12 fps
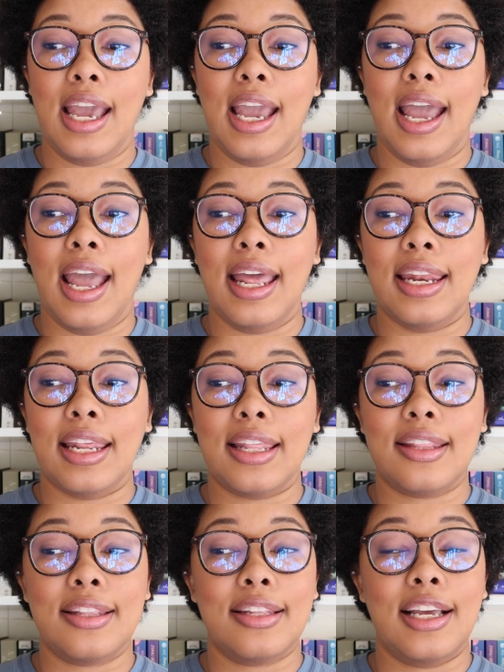And
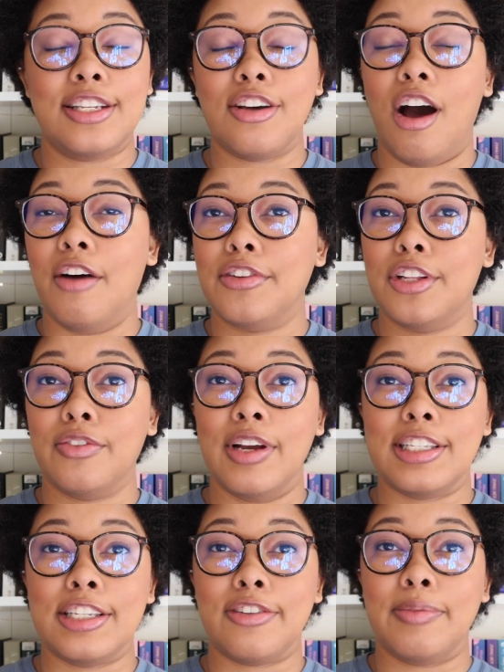it's off to the
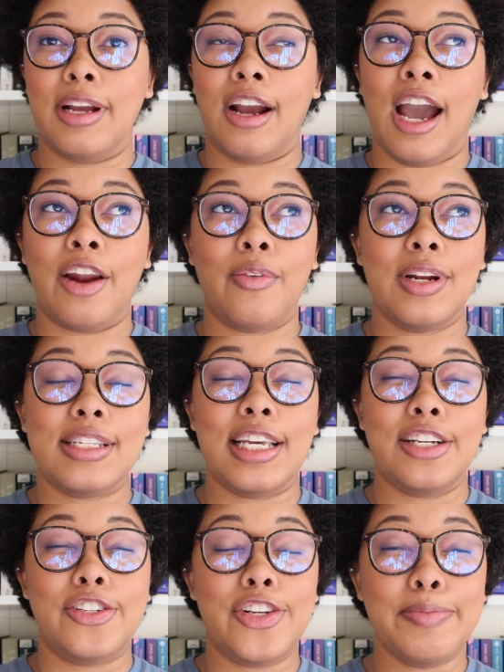races from there. I don't want to
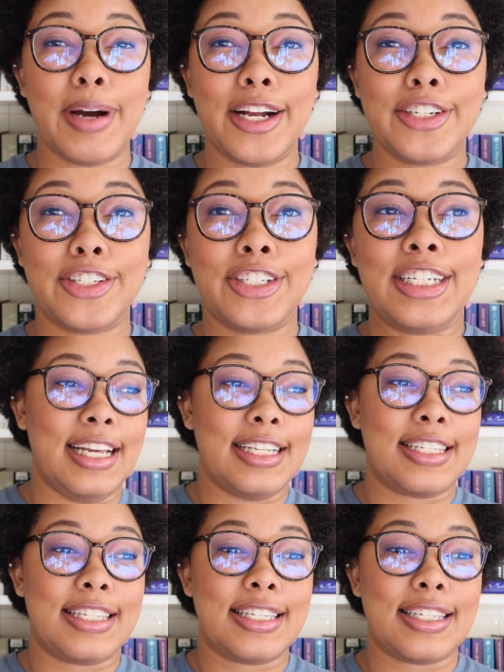say too much.
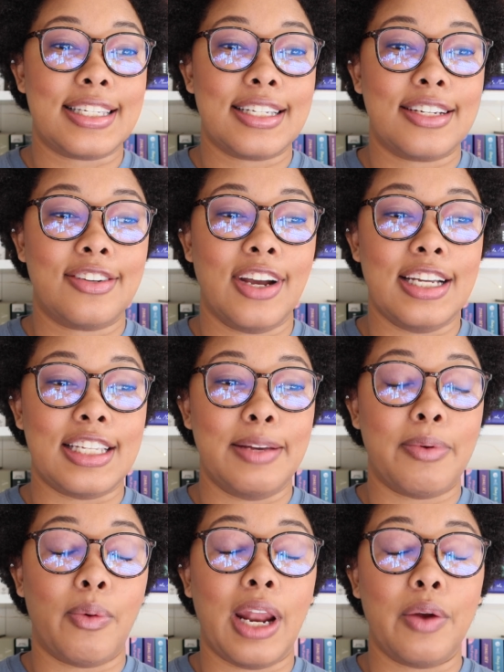It's crazy.
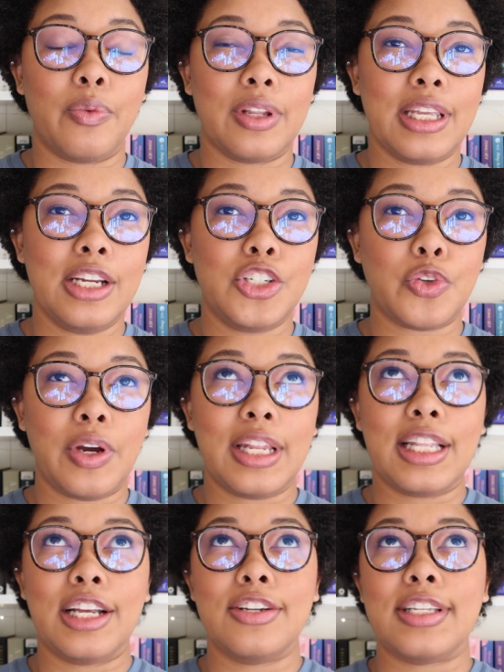But what I really
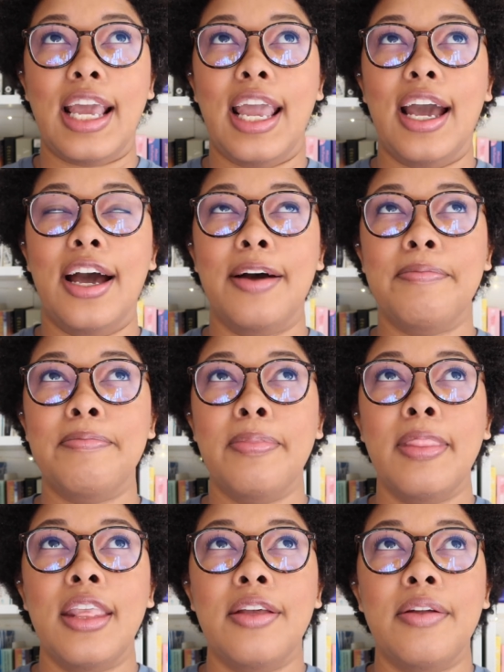enjoyed, there's
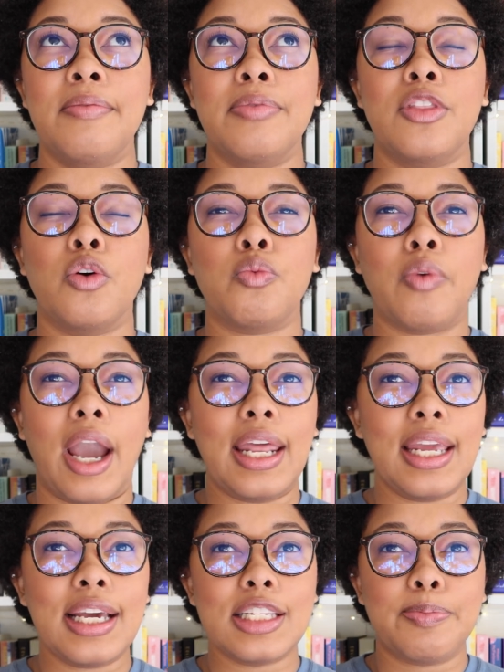the
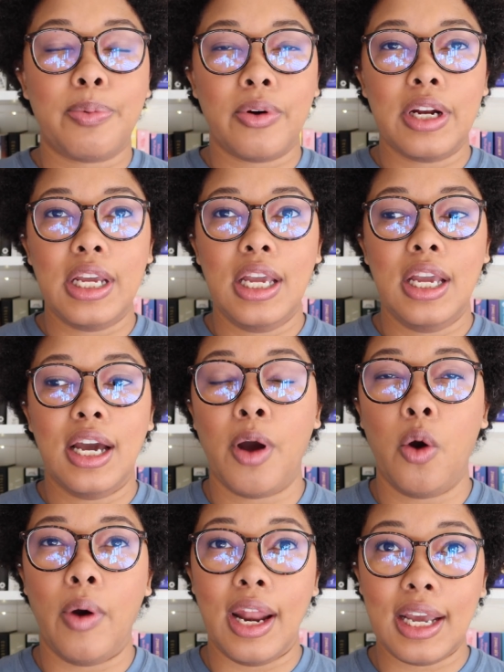writing is pretty
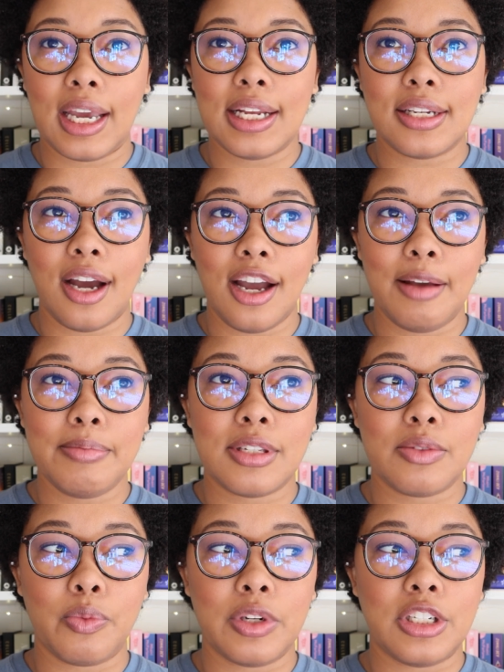poetic at
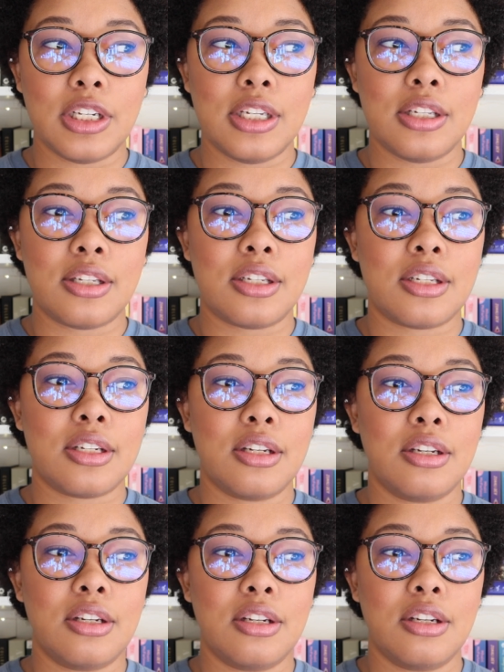times, which is
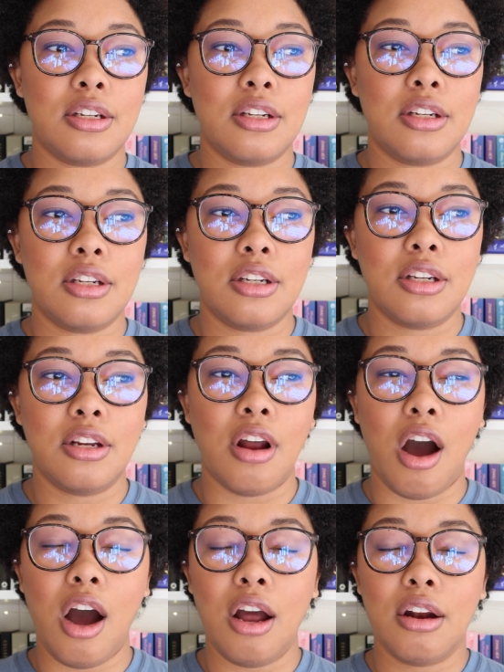
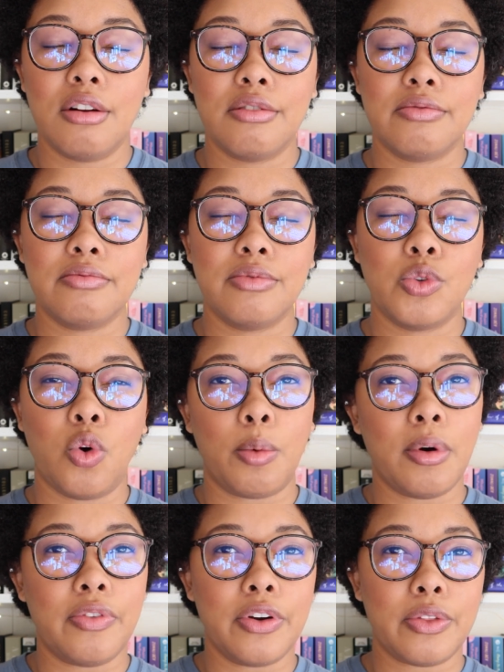not
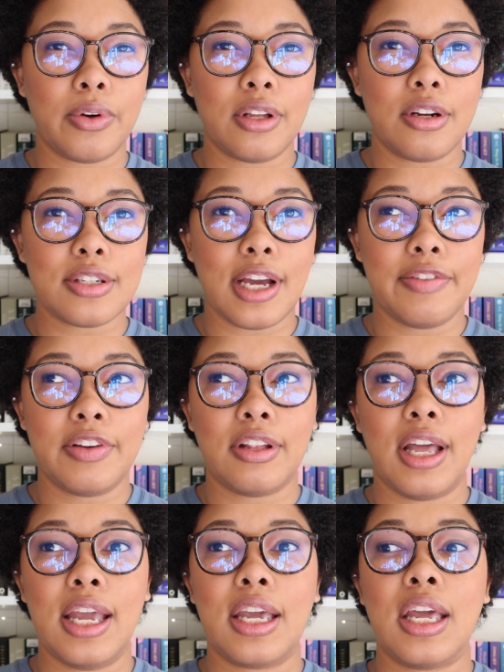normal for thrillers, I feel
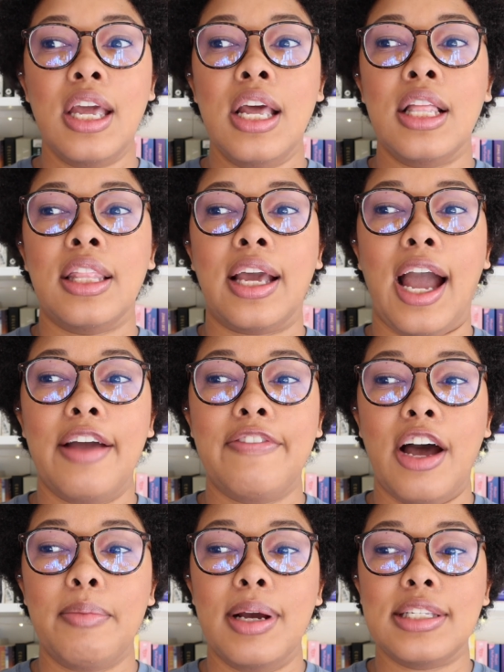like. Like, I
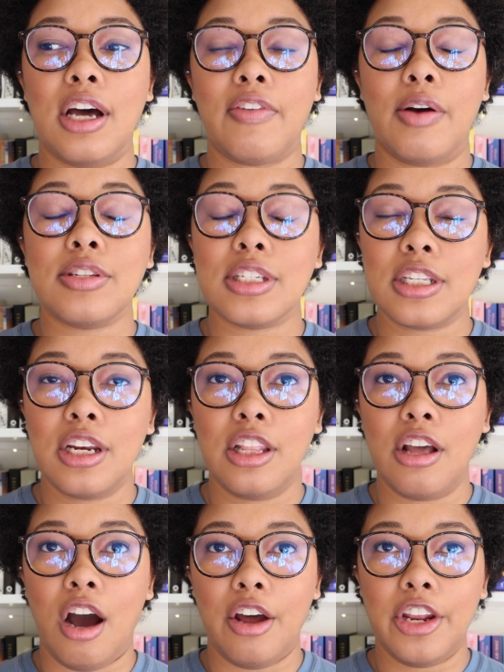found myself, I was listening to
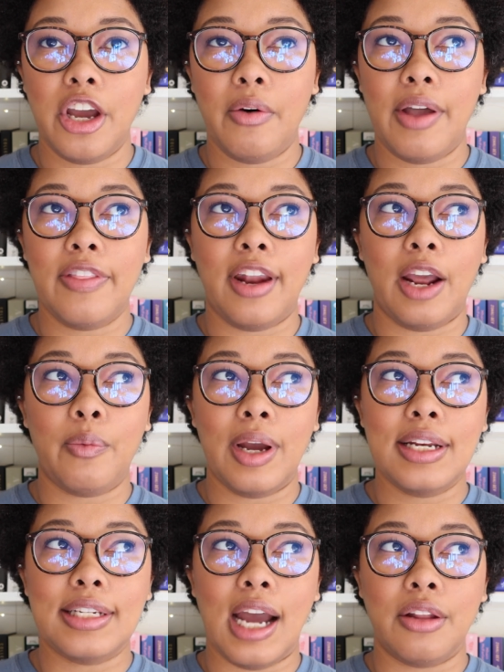the audio, and then I
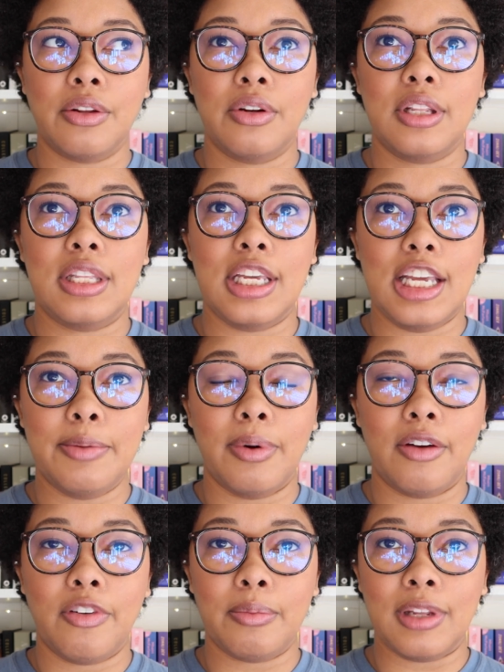went and downloaded the
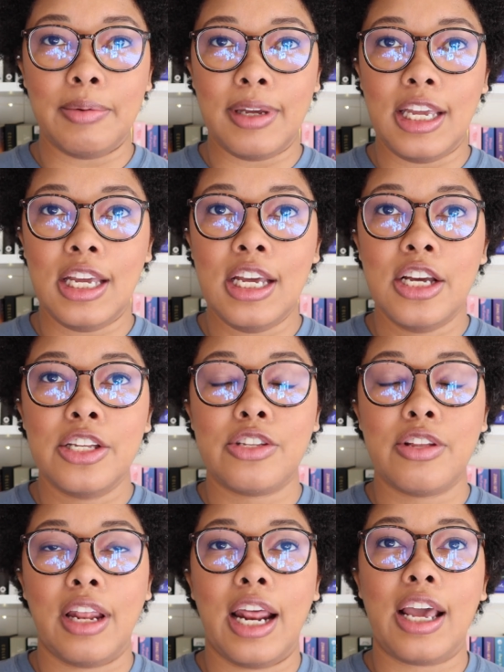ebook from Libby
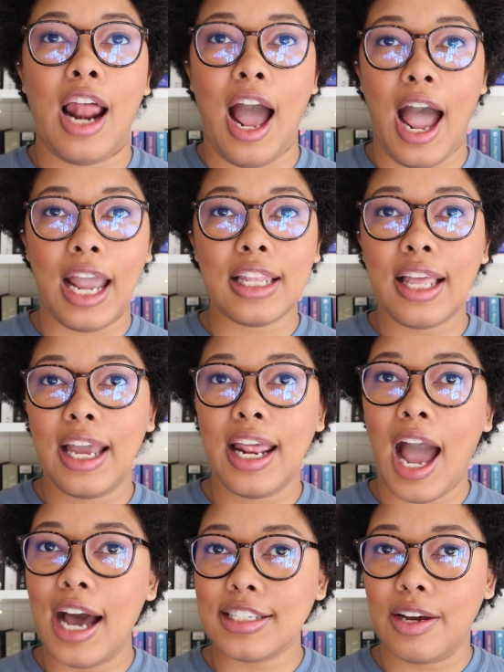so that I could highlight
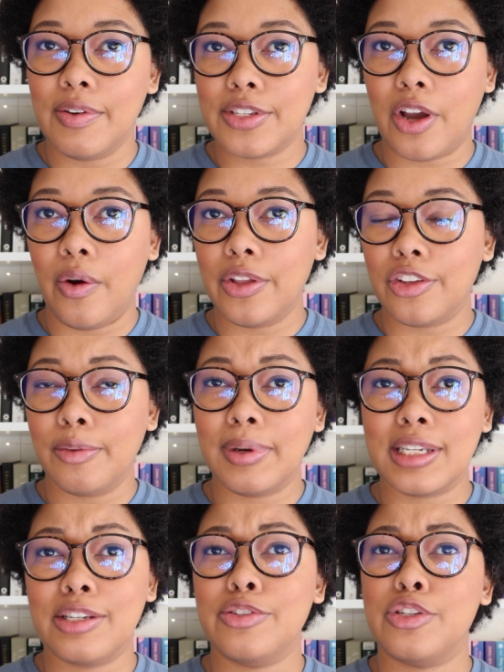as I was going through,
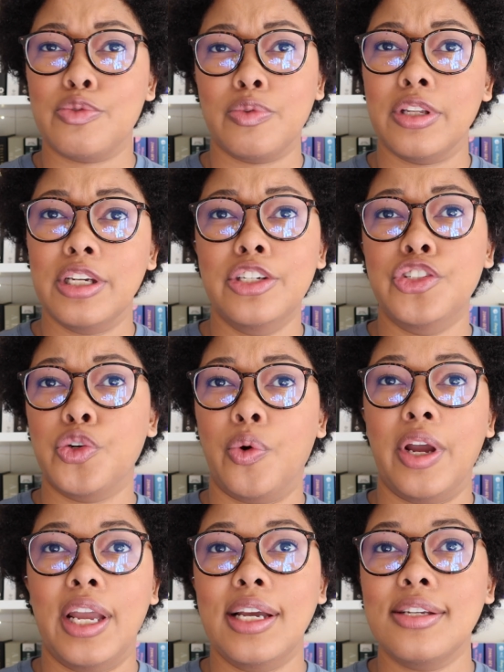because I was just really
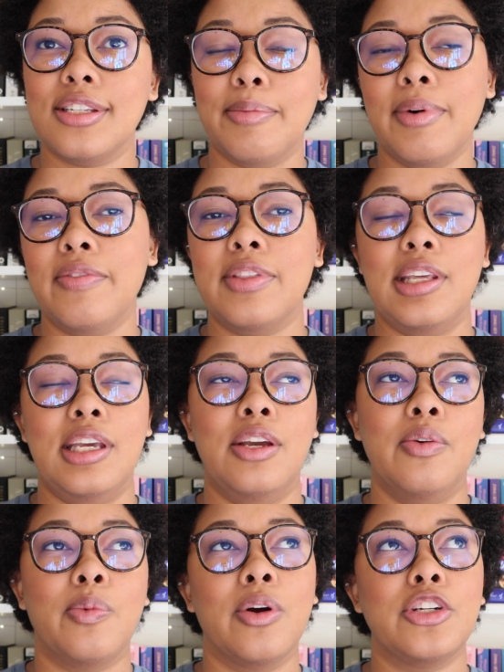enjoying some of
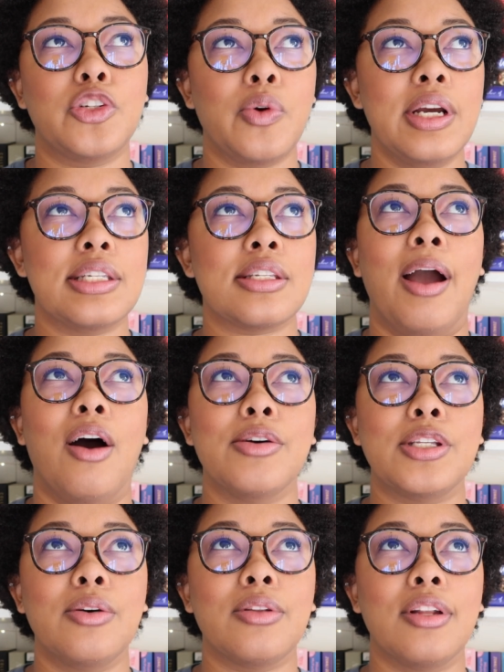the word choice. I
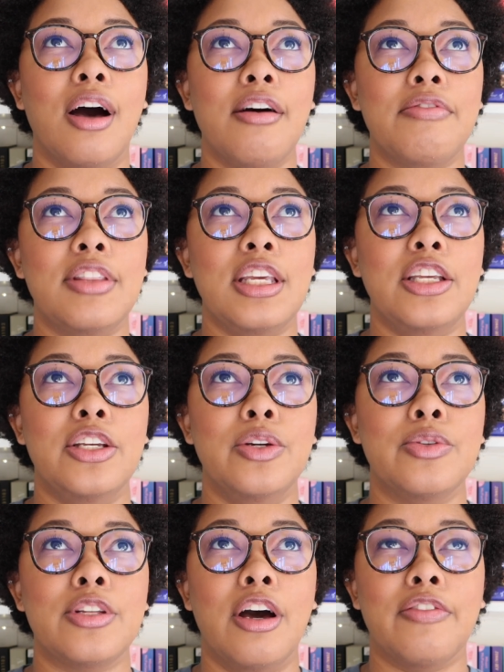also love the
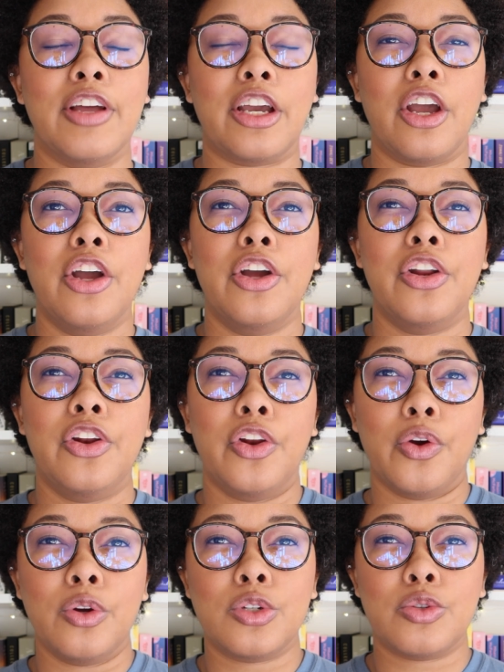use of, like,
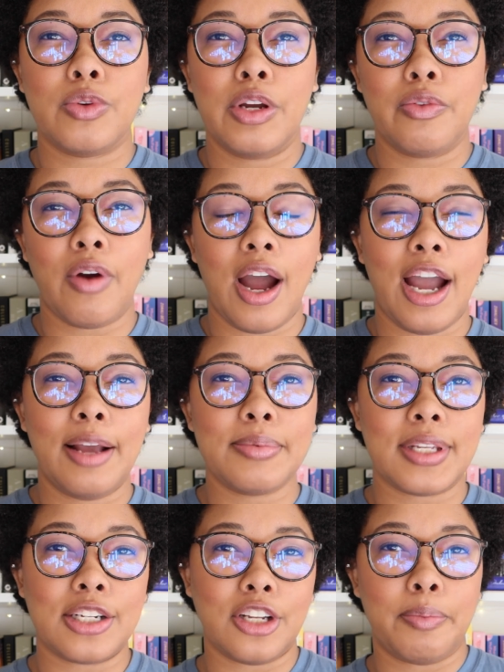nursery
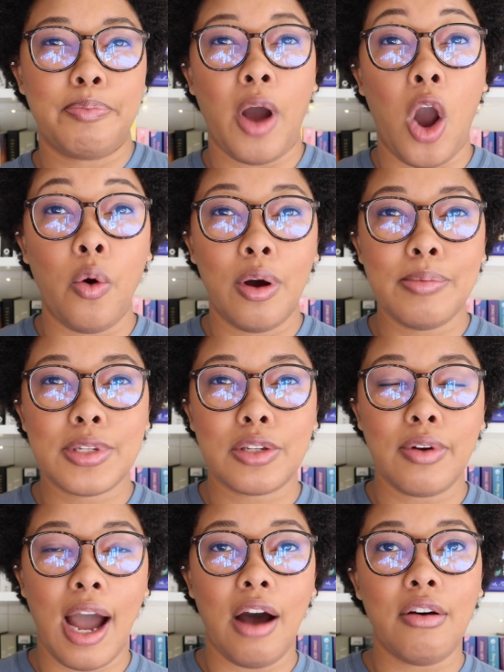rhymes / like poems
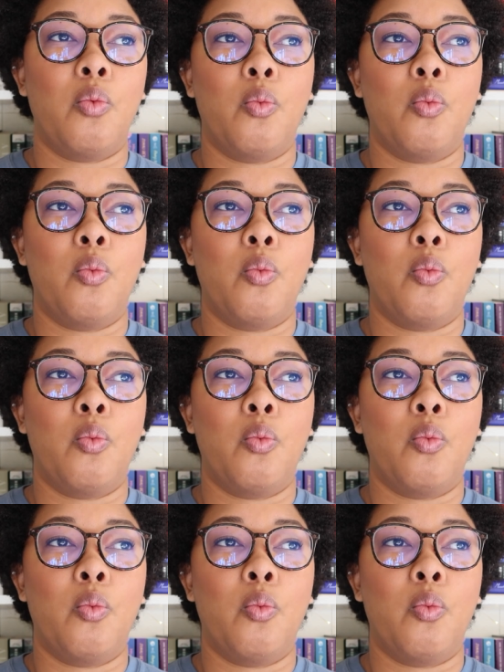throughout.